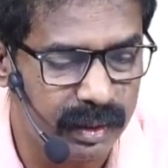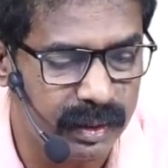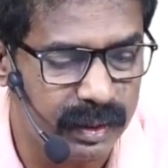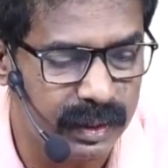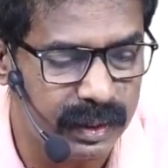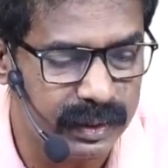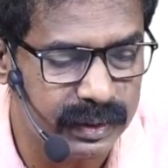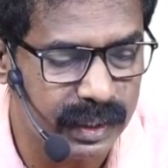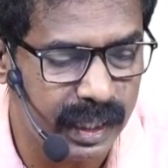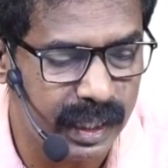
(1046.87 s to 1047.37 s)

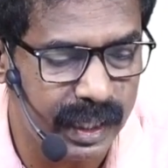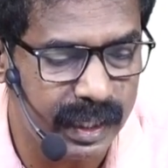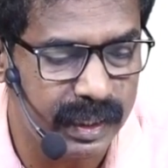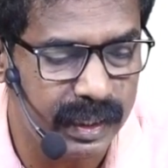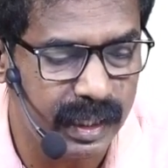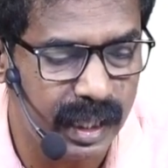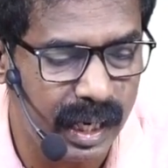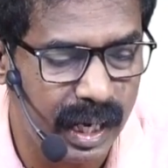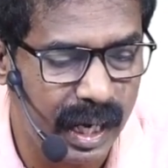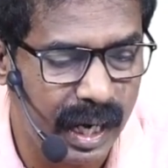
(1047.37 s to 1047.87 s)

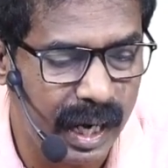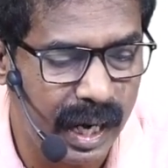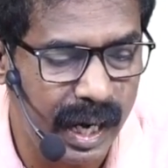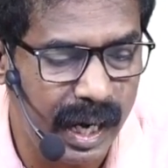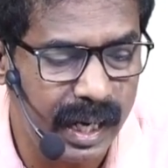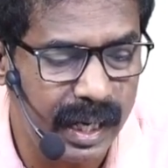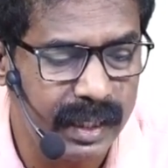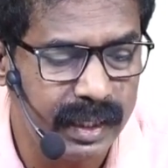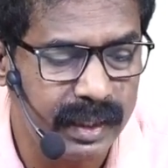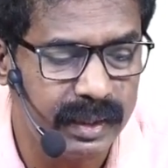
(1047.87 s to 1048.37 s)
design
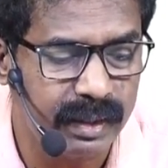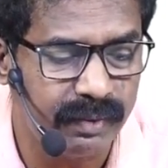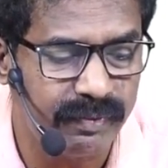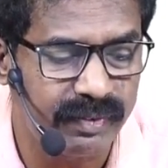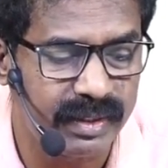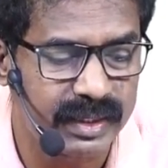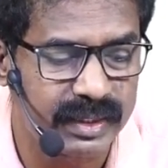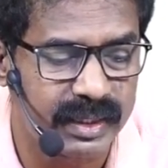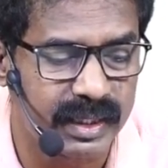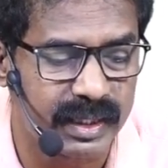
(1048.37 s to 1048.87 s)
and
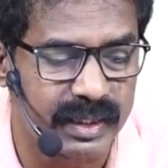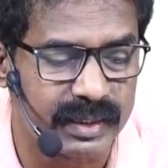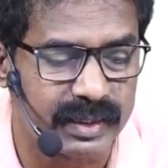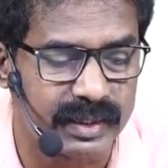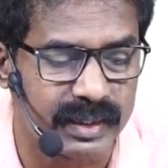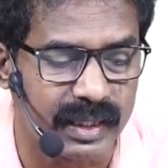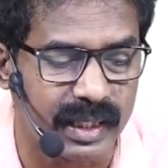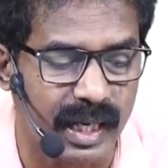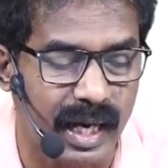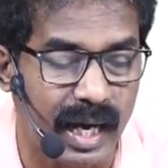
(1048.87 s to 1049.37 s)

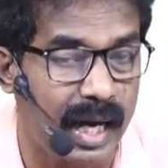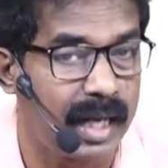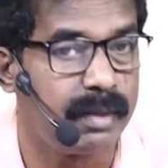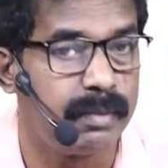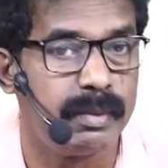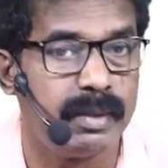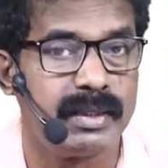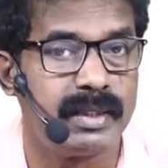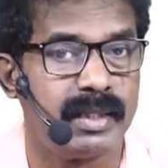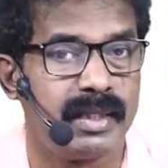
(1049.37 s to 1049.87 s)
efficiency, and
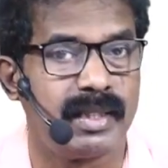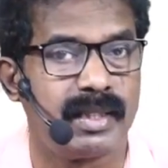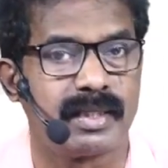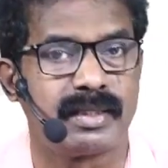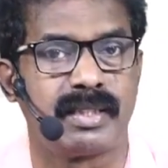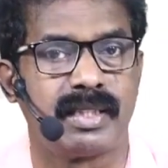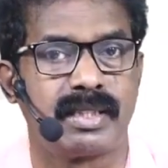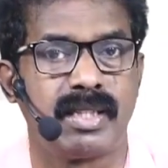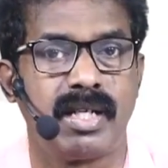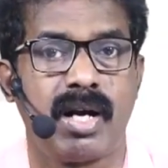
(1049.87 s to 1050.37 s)
means
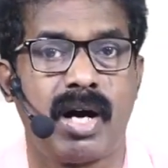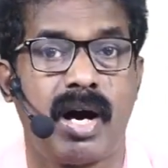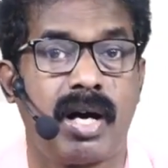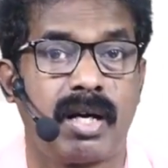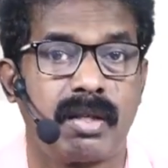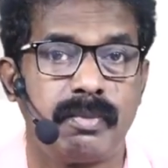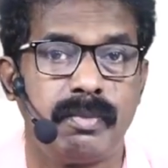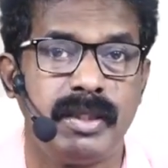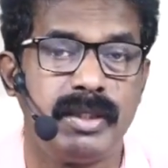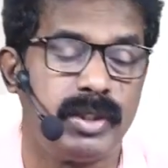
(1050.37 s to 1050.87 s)
intersection,
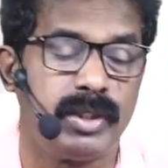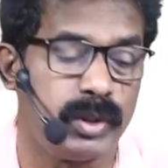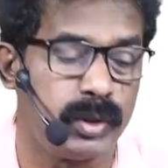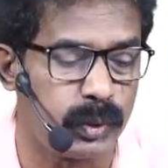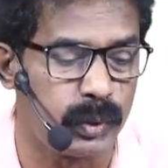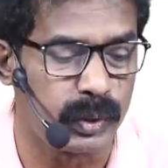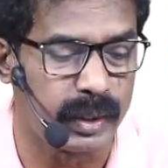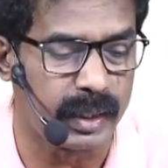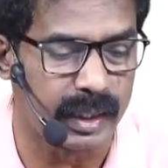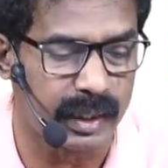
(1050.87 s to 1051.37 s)
R means
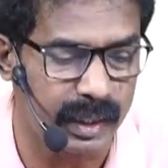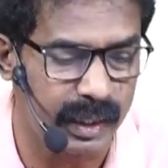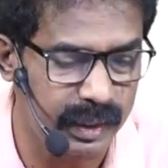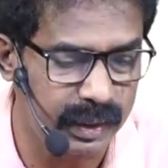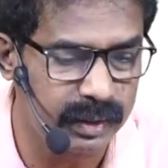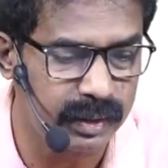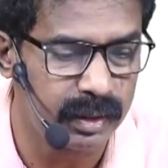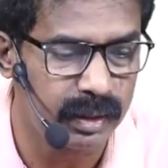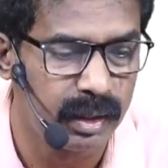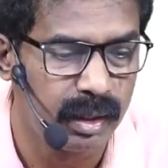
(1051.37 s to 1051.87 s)
union,
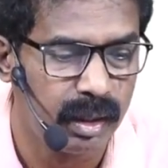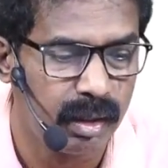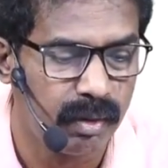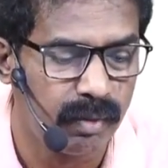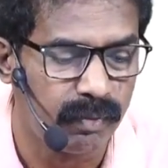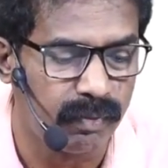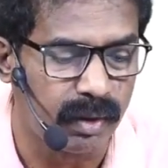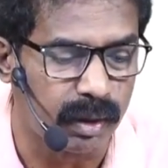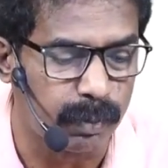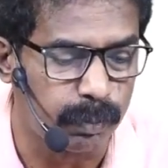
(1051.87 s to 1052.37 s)
right?
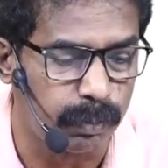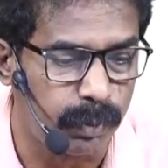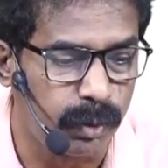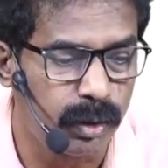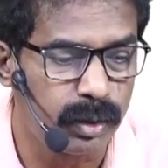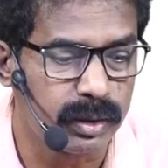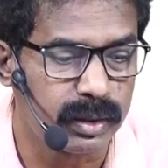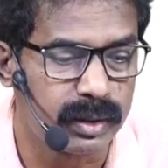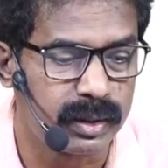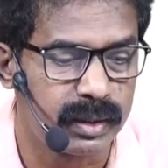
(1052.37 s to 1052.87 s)
For
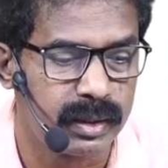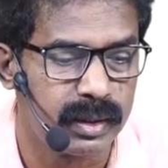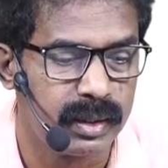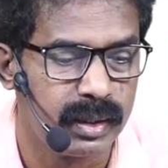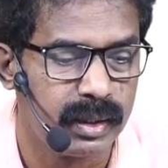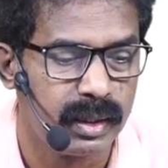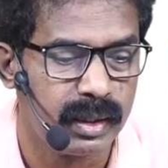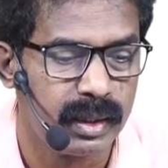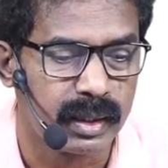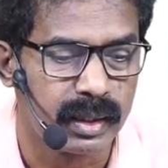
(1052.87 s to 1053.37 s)
both,
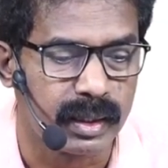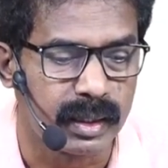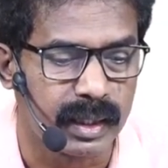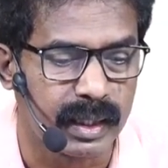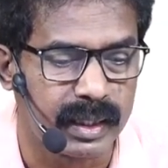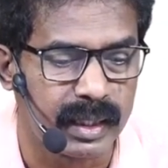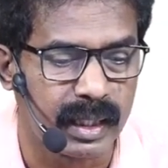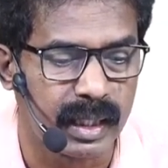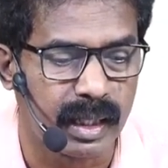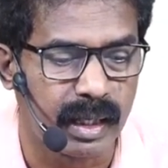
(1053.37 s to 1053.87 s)

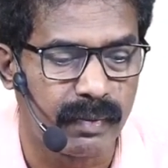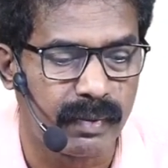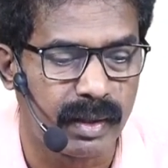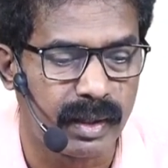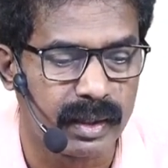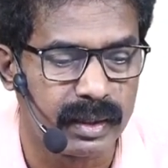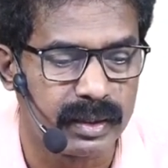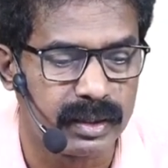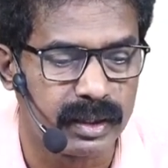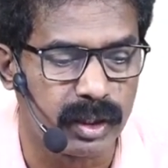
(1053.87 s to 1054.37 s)
getting an
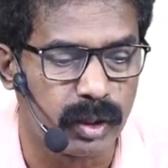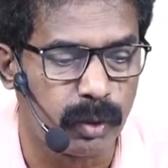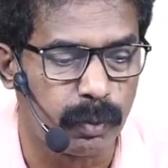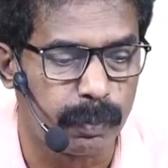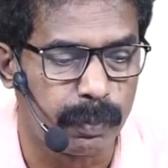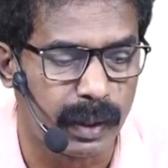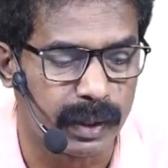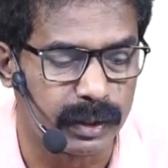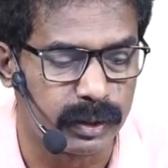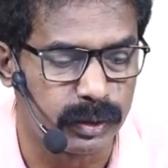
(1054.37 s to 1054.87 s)
award is
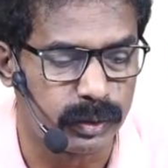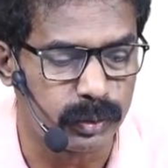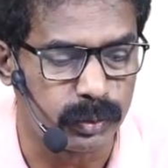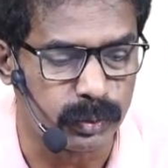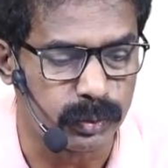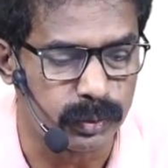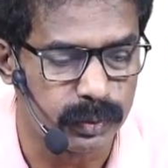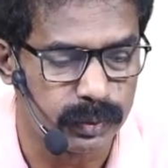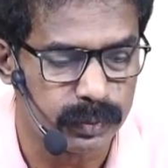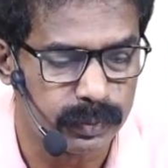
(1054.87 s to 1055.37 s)
0.2.
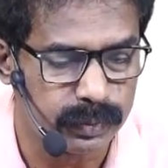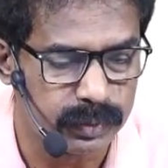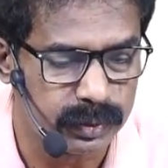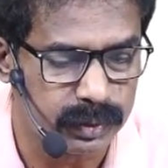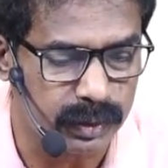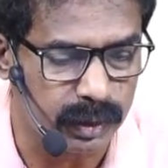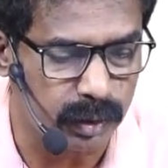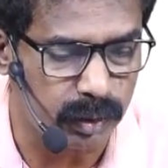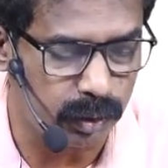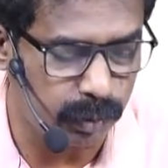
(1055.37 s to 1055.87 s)

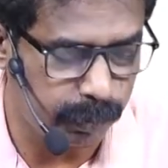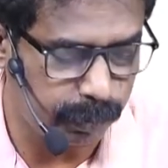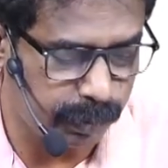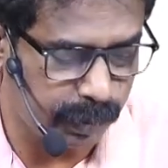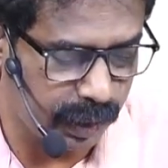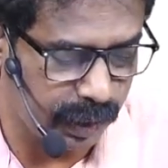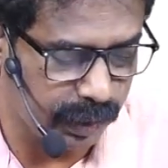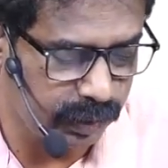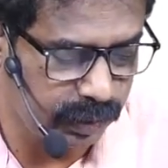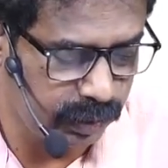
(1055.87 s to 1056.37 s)

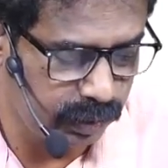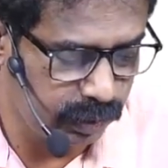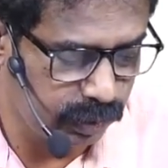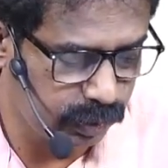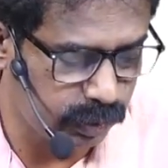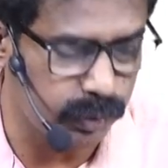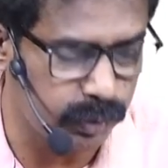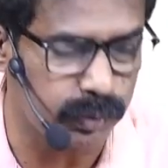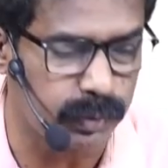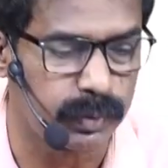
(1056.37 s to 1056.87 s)
0.2.
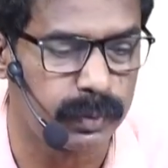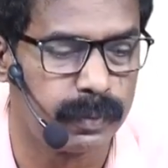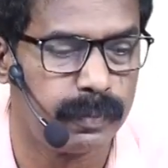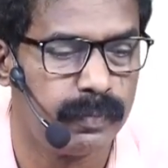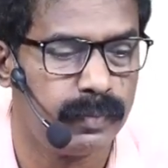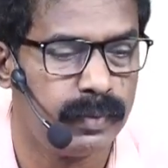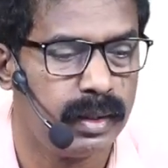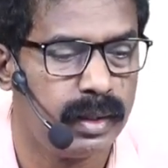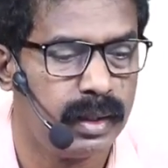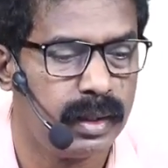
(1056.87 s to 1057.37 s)

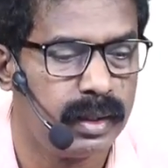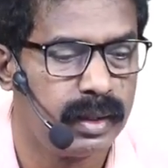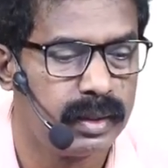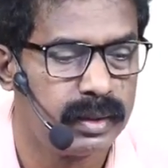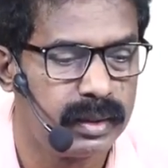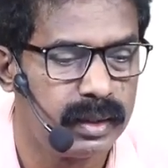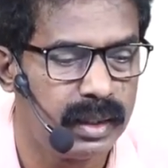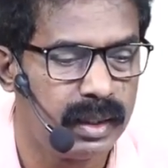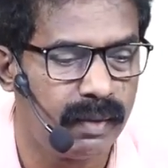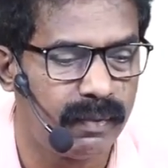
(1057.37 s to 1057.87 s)

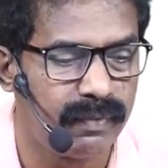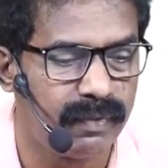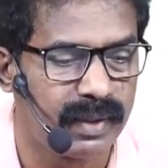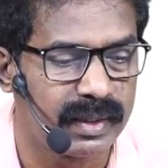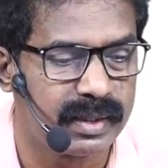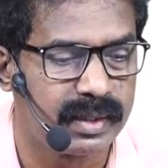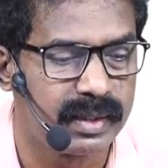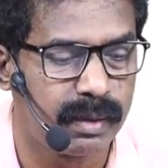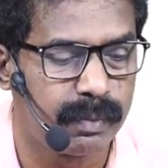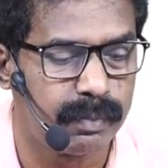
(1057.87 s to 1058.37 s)
See the
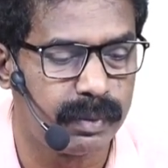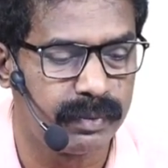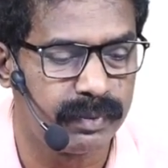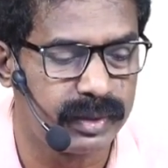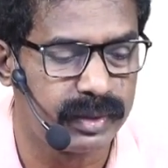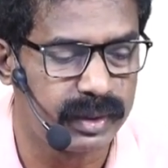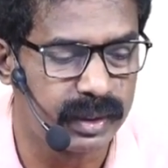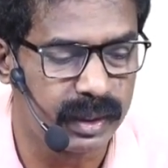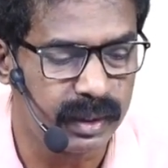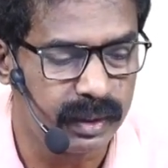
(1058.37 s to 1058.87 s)
first
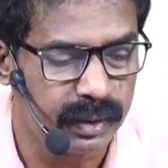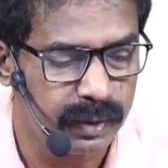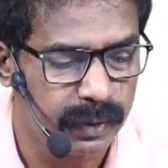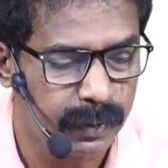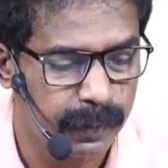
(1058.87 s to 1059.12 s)
subdivision,